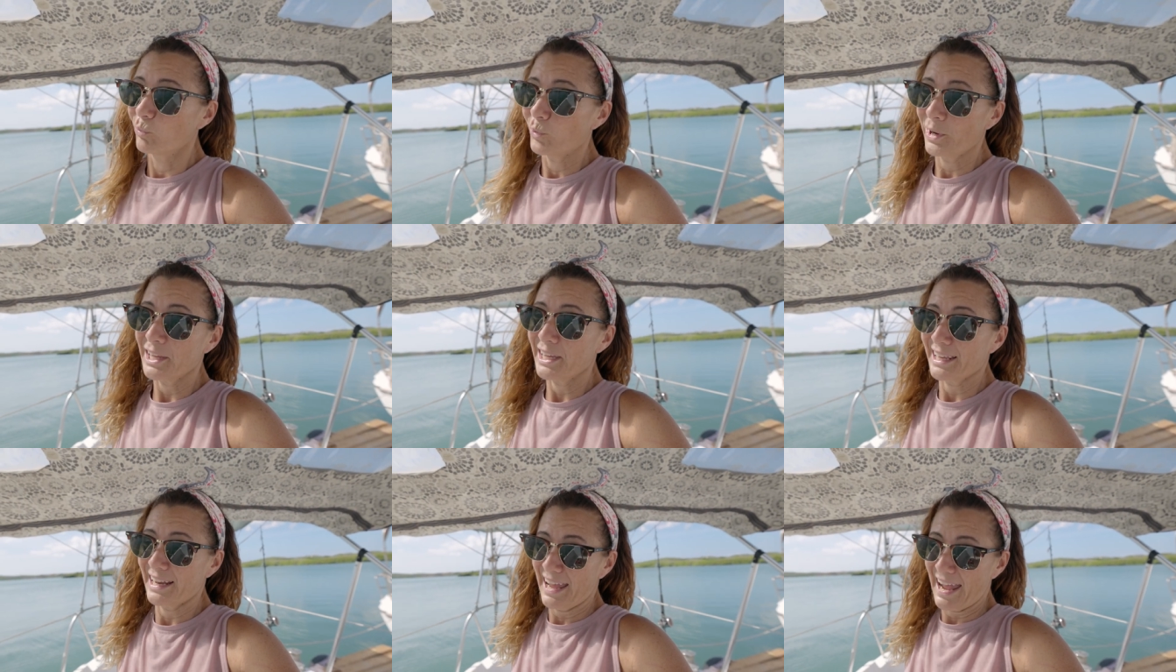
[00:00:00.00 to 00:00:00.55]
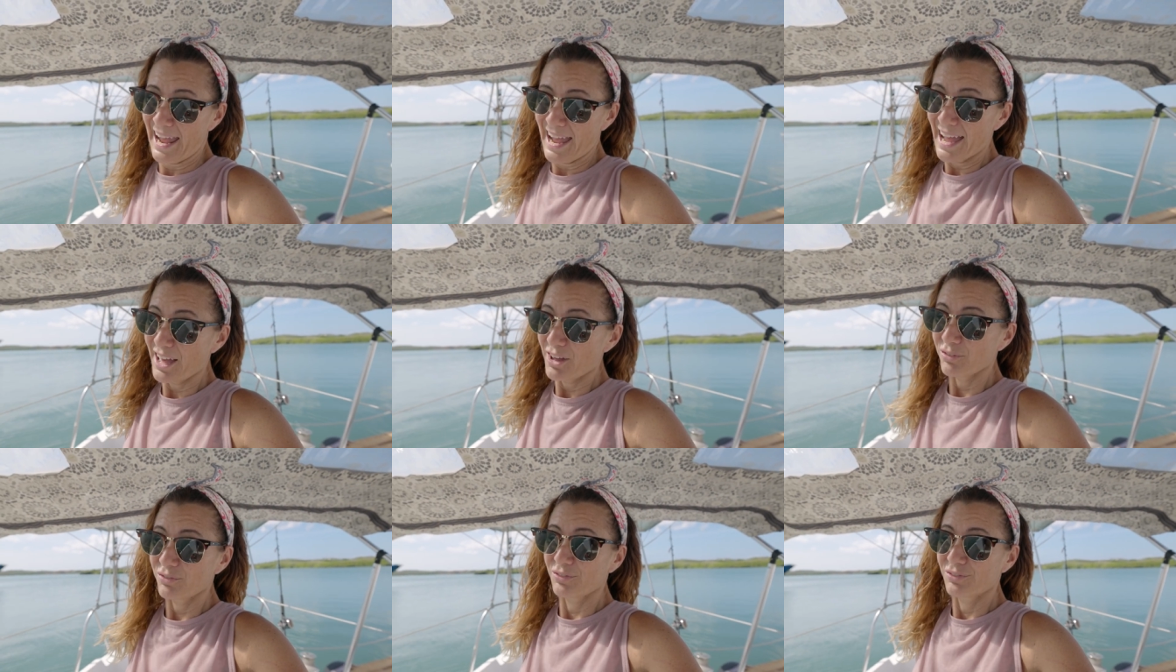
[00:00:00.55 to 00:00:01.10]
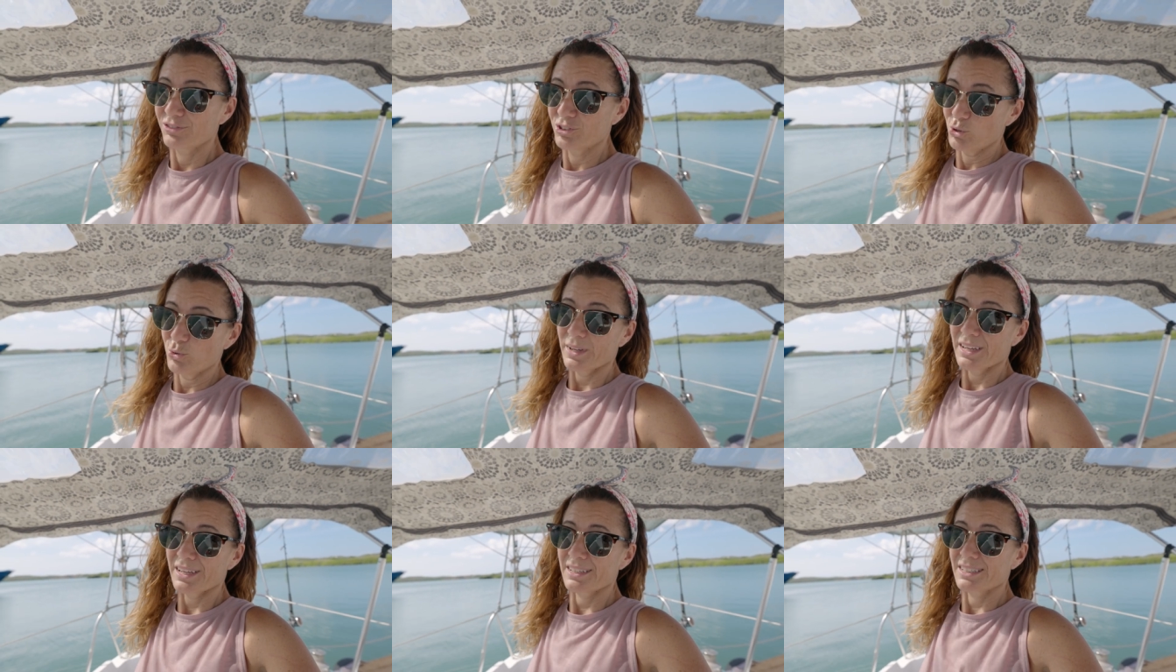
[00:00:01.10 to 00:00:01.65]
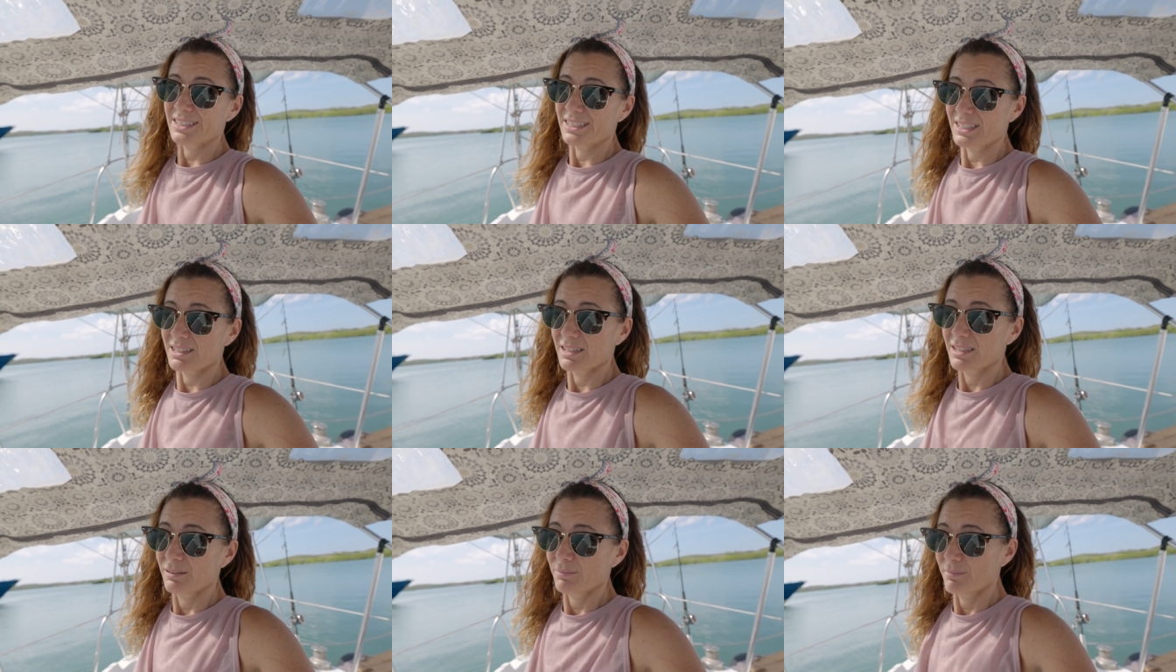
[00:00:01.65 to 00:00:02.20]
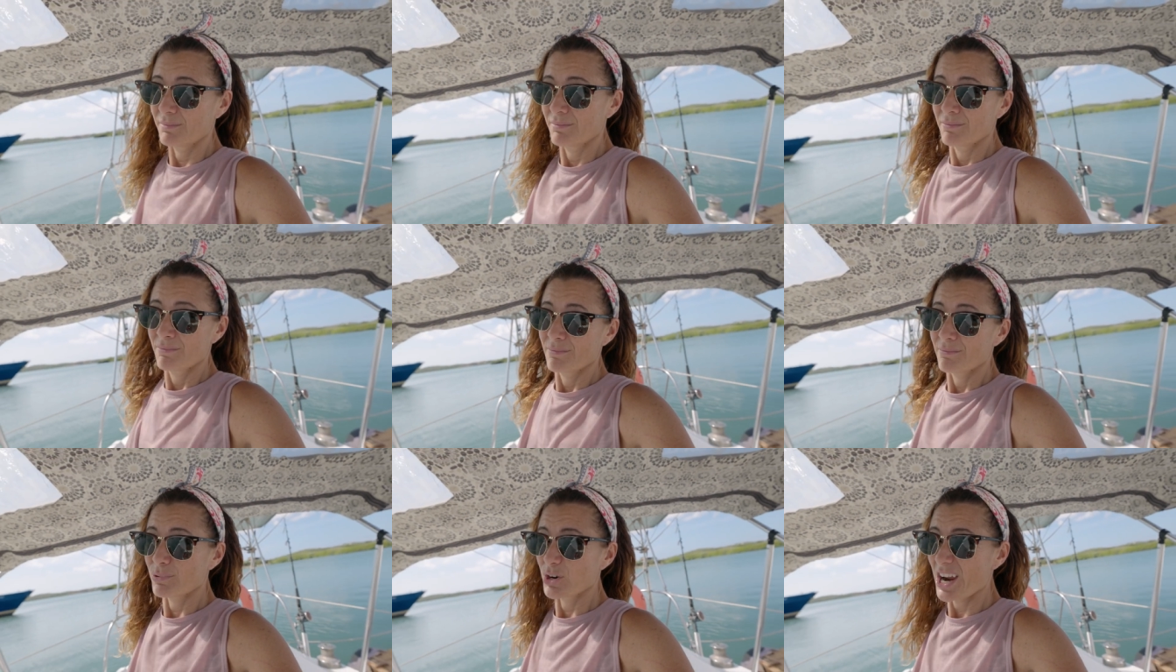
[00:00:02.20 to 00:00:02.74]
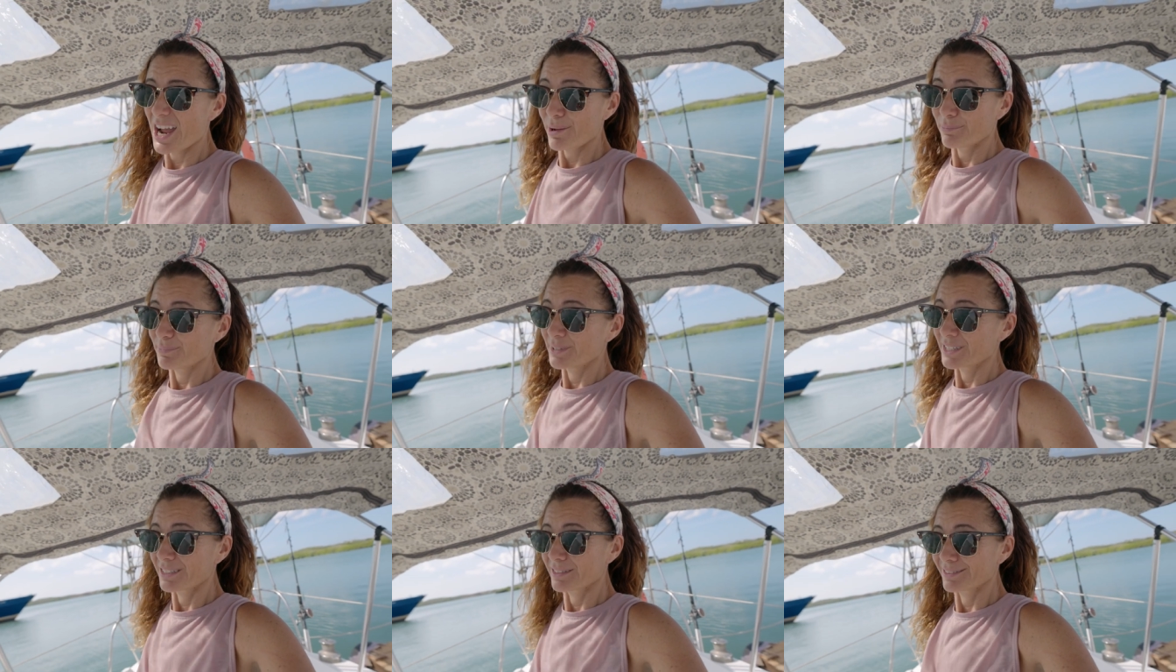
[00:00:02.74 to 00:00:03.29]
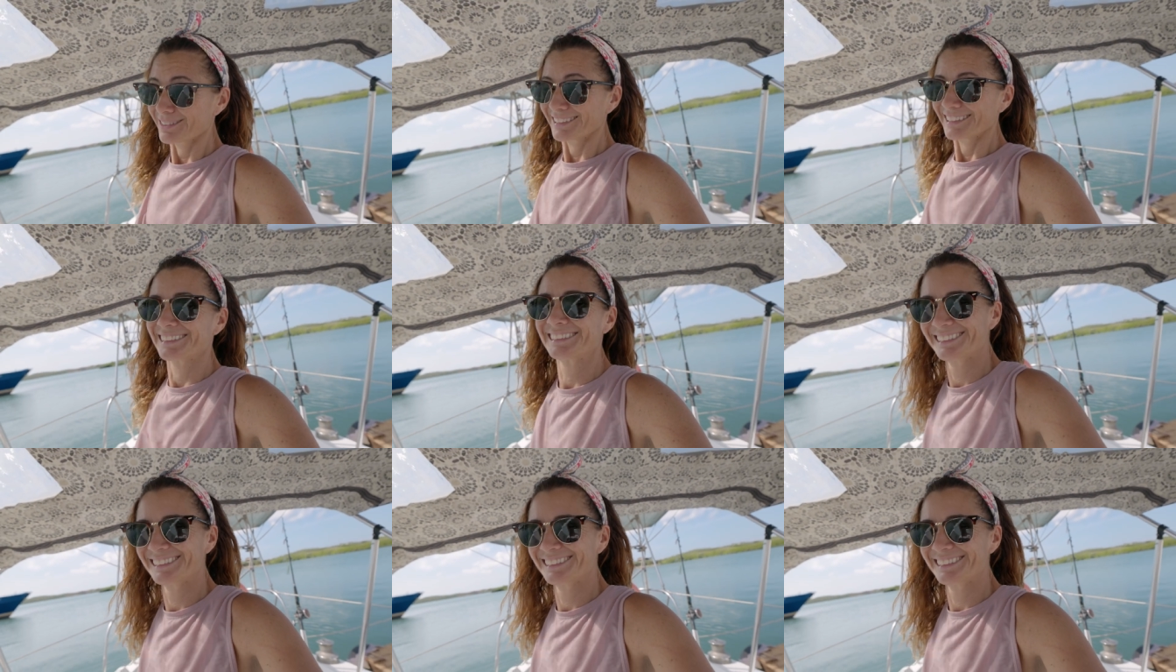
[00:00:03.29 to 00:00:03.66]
week and a half, two weeks, perhaps.